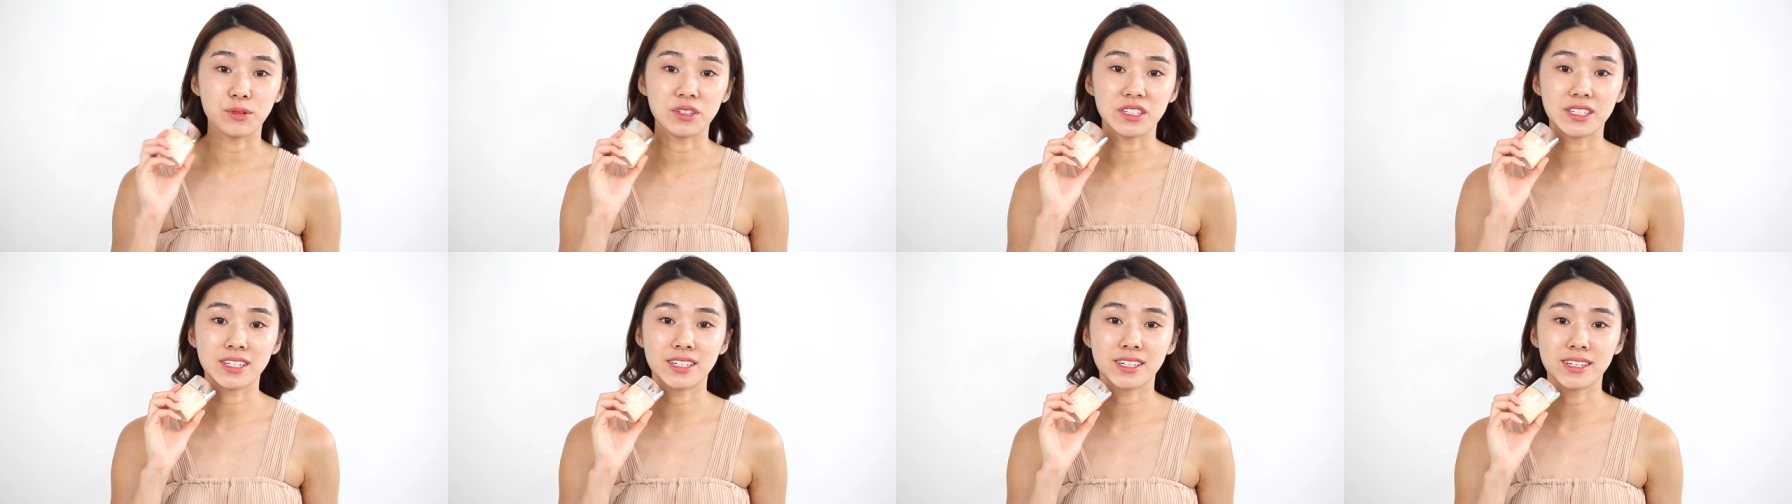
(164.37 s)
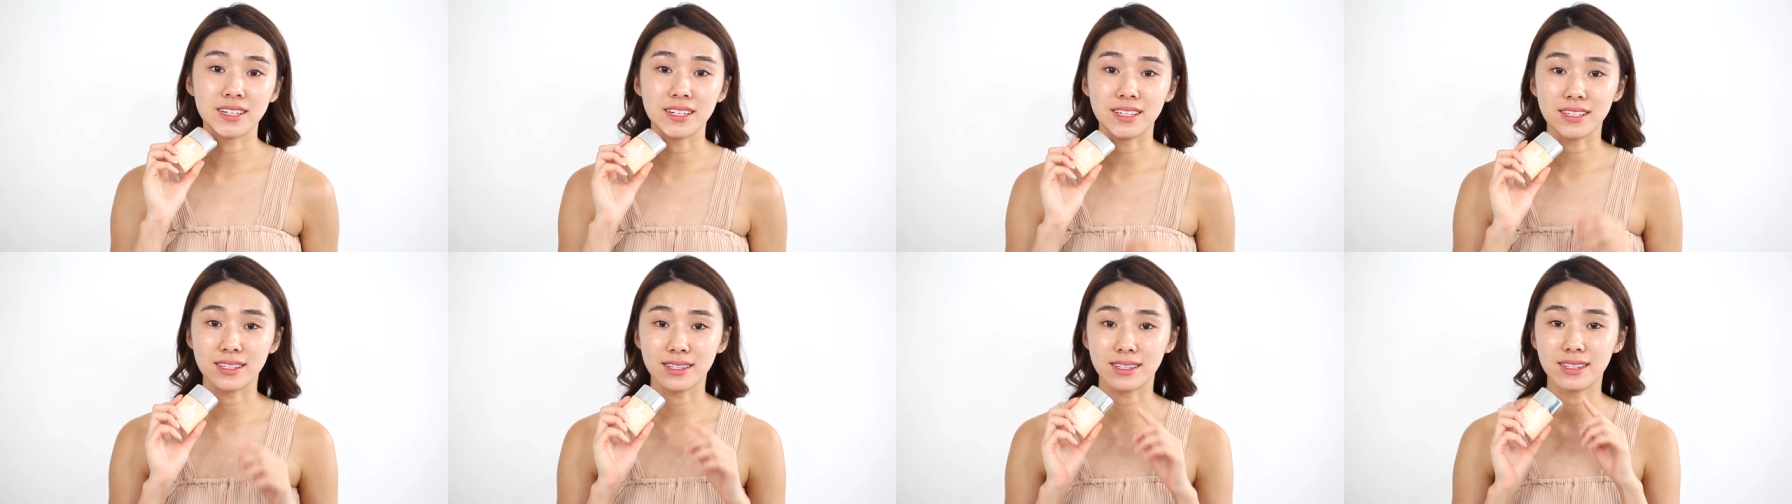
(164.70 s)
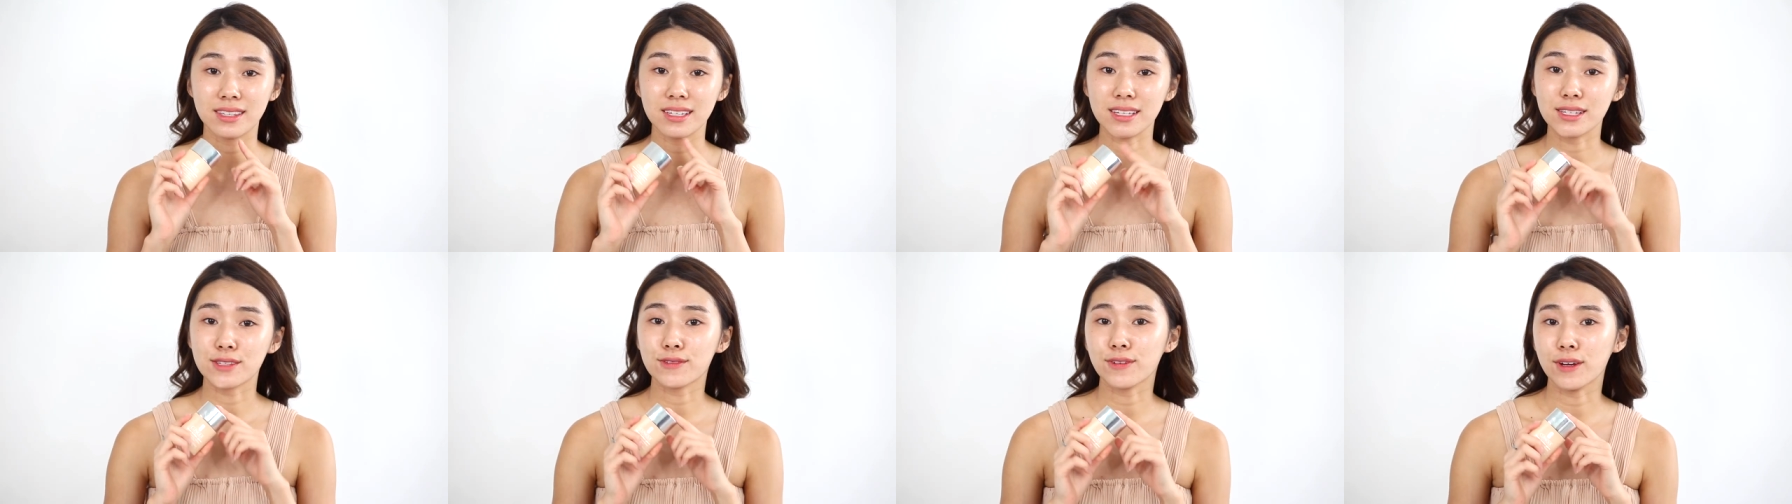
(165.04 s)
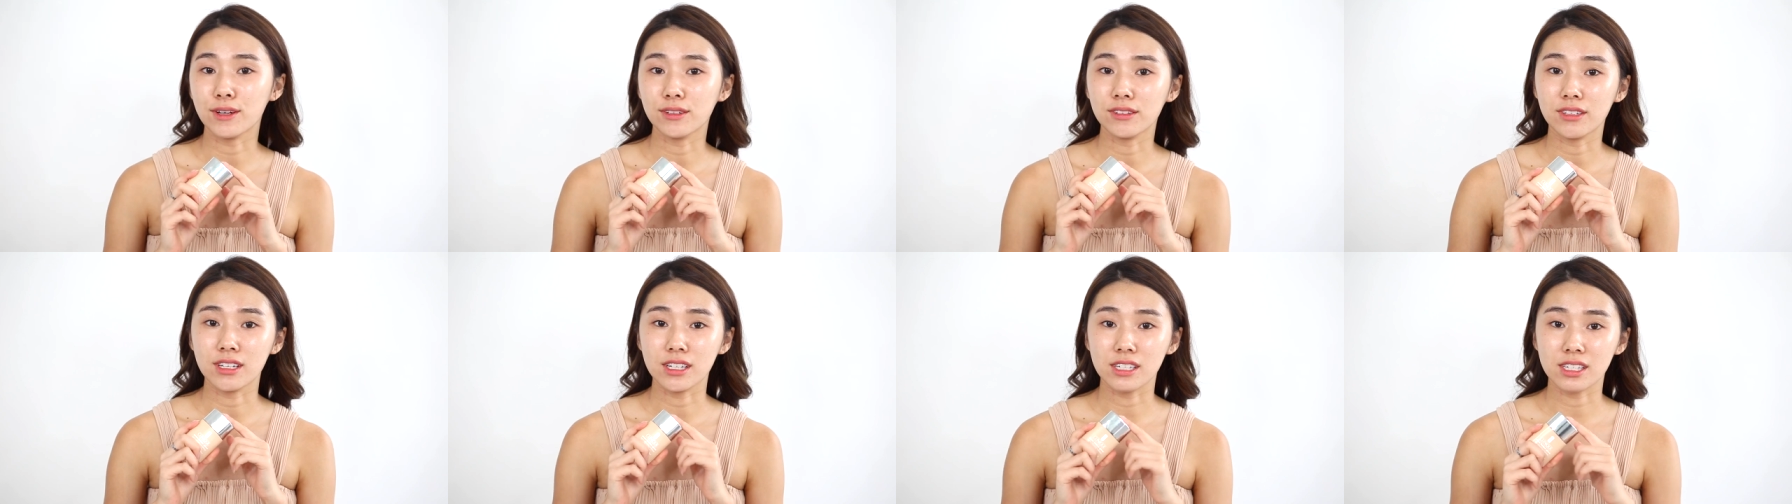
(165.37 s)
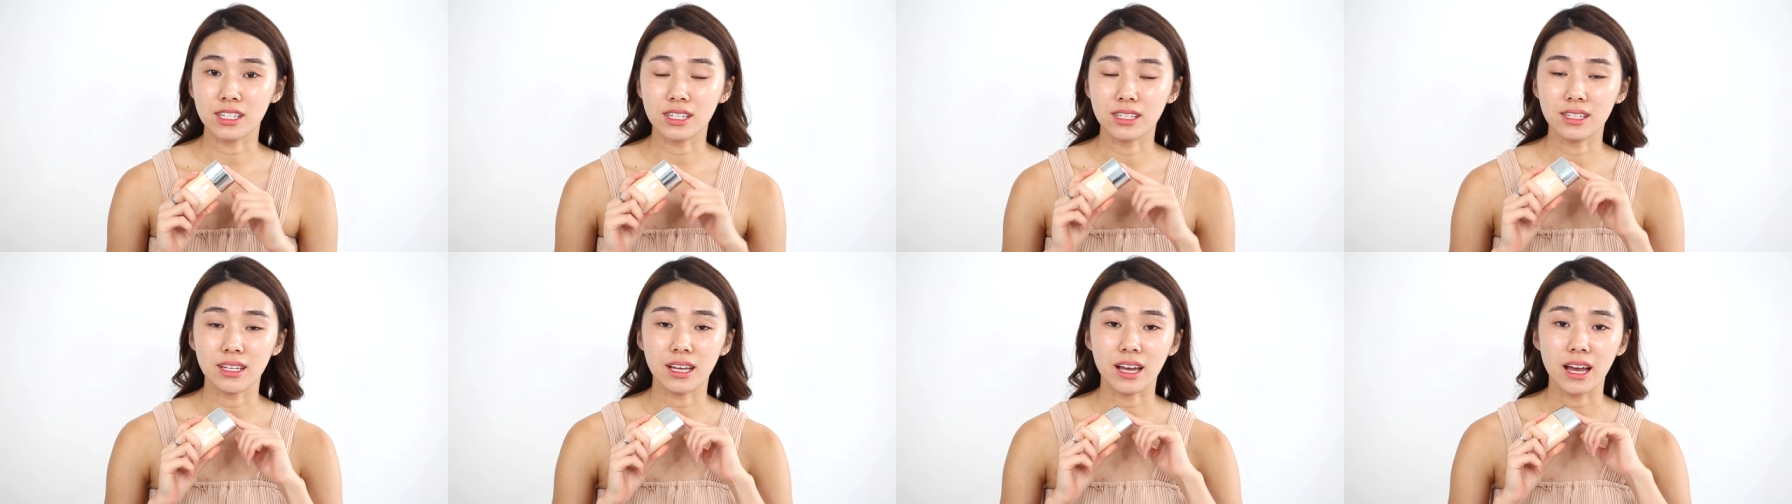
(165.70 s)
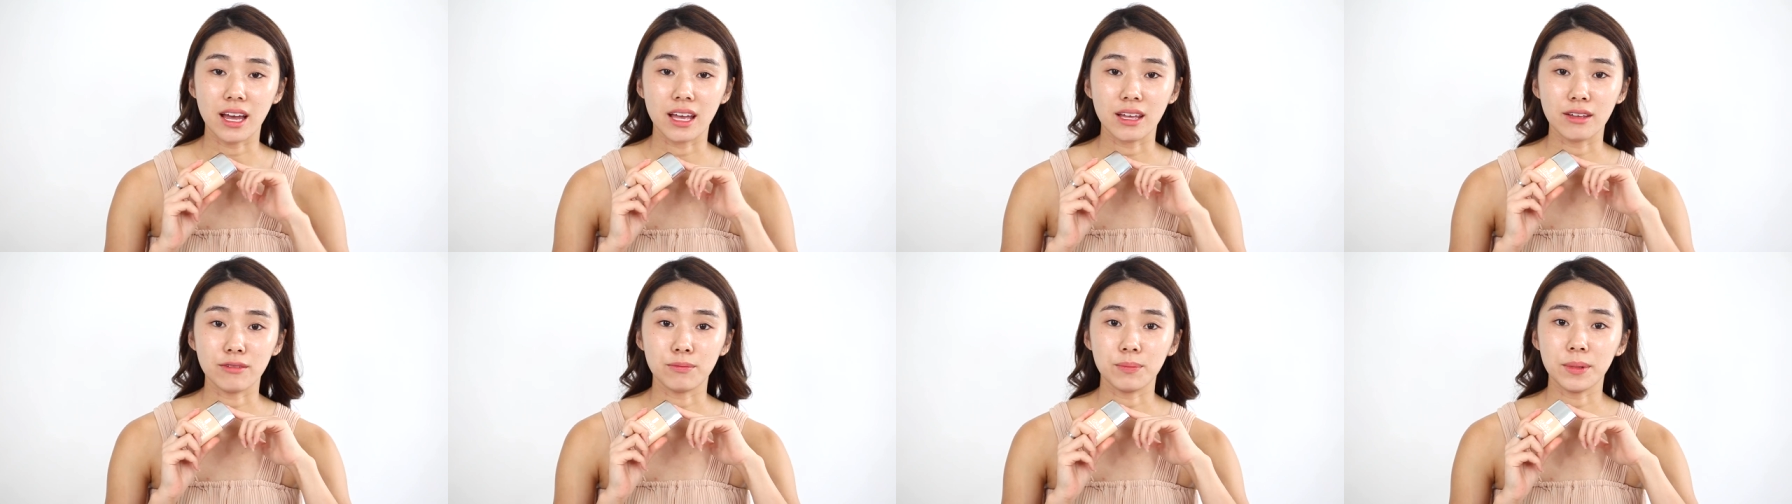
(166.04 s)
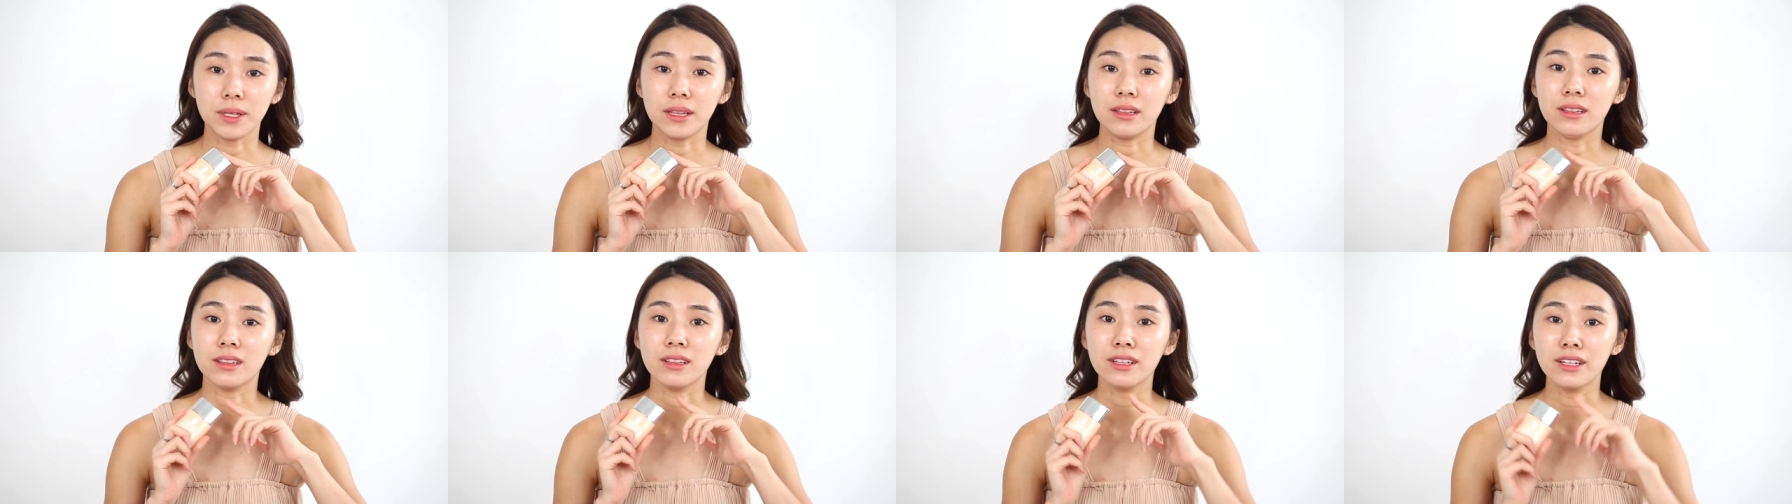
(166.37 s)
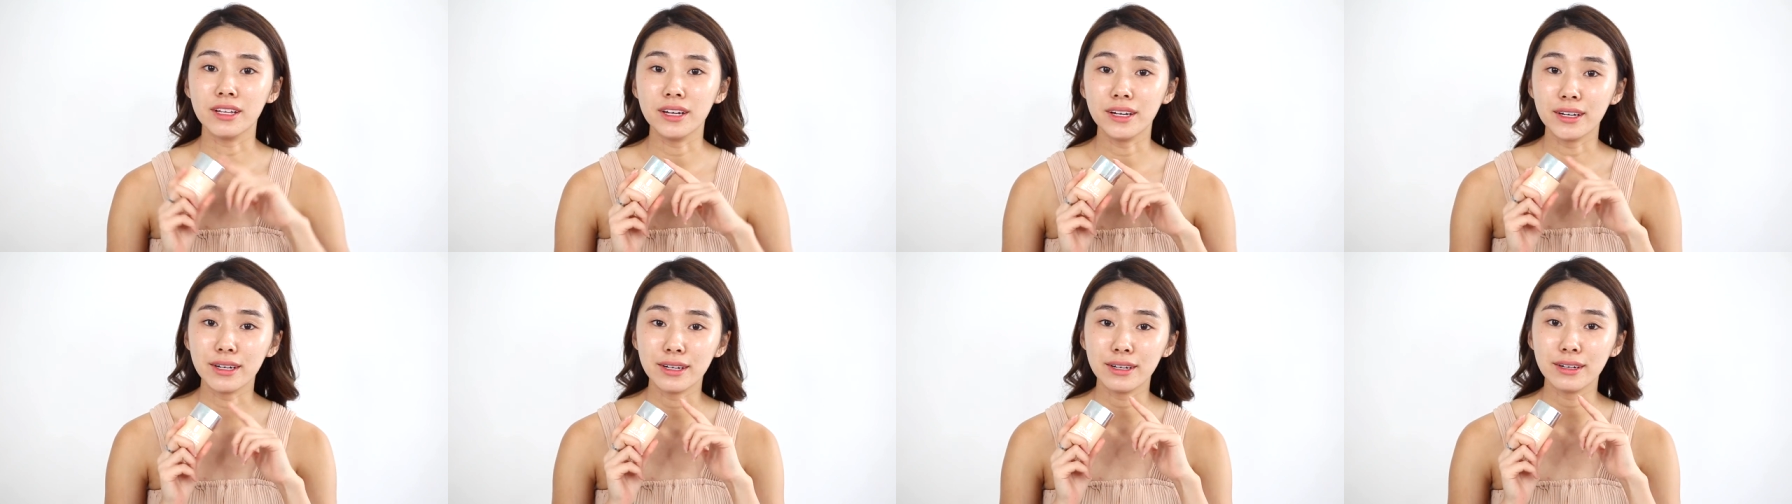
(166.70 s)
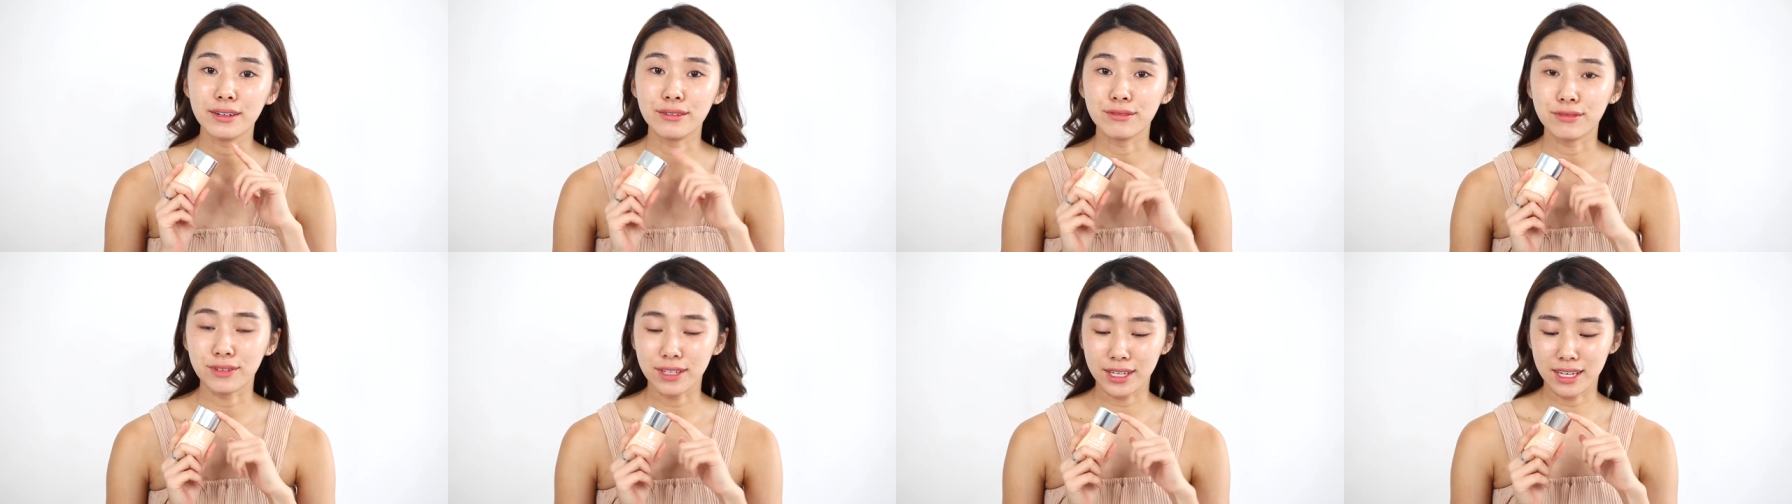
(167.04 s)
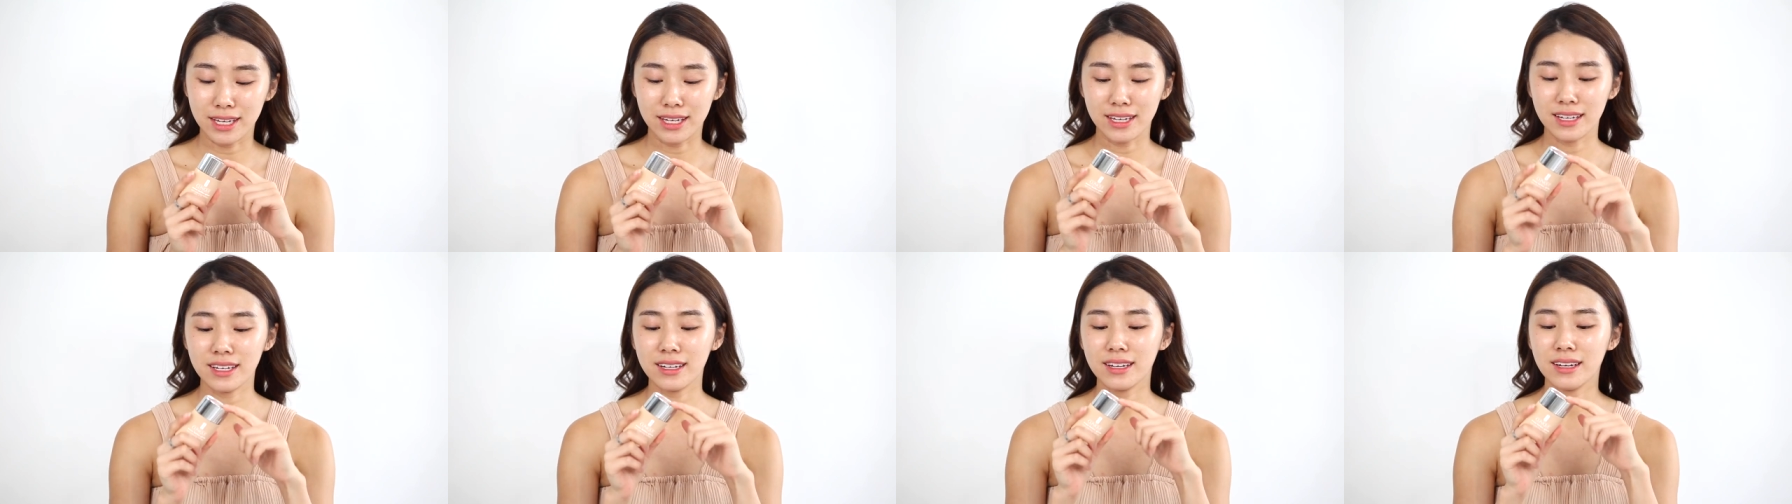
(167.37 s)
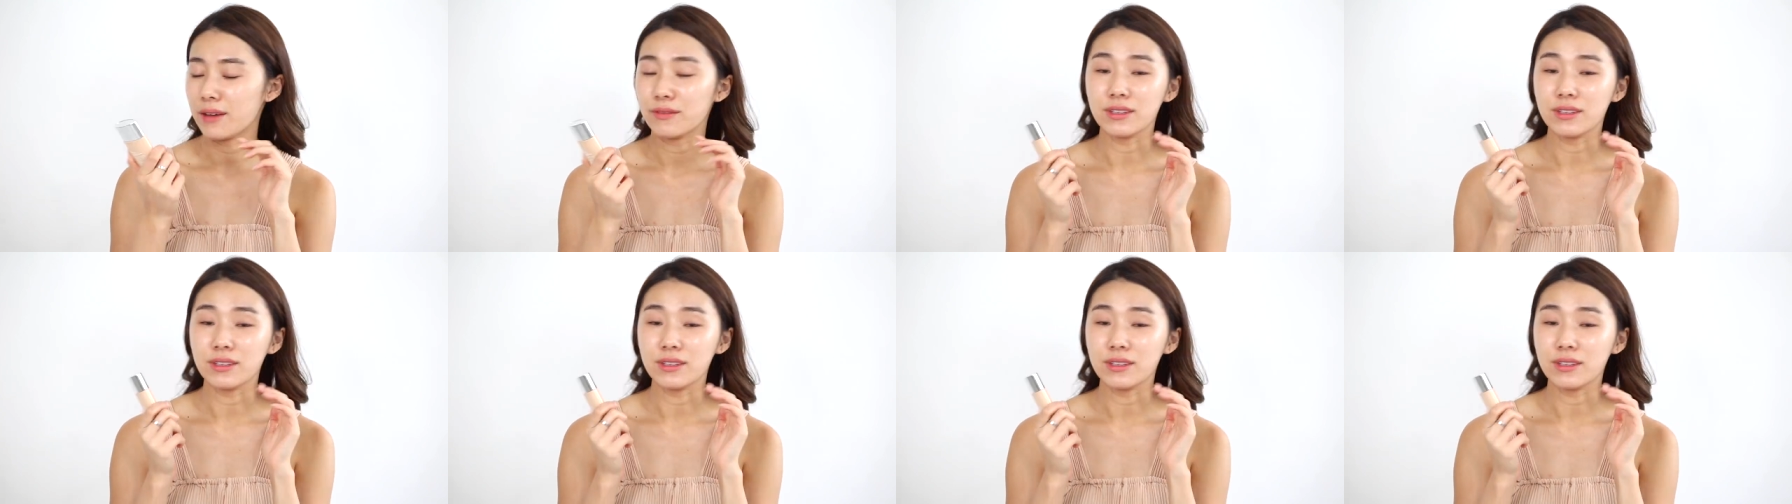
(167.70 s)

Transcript: which is this foundation that I have been loving